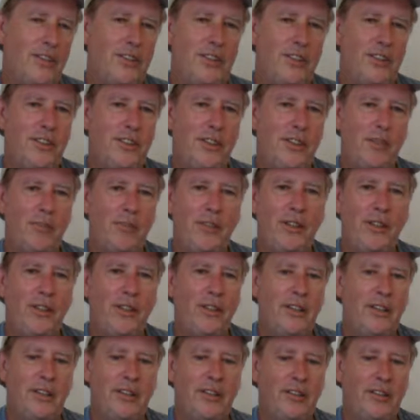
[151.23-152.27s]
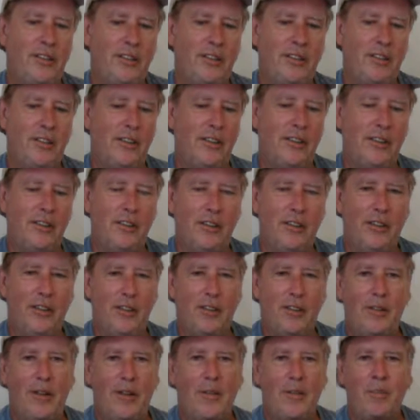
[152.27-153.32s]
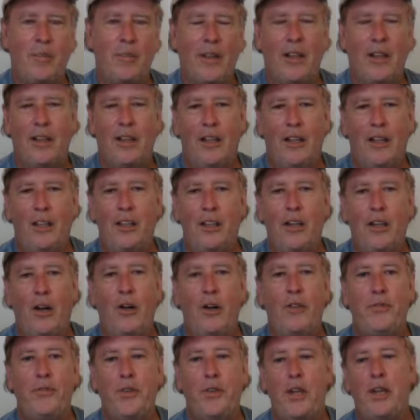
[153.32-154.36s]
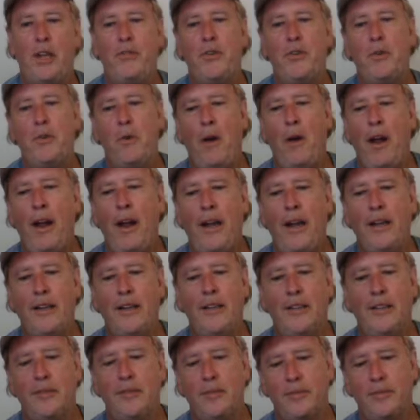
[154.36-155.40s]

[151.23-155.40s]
just something that's if you write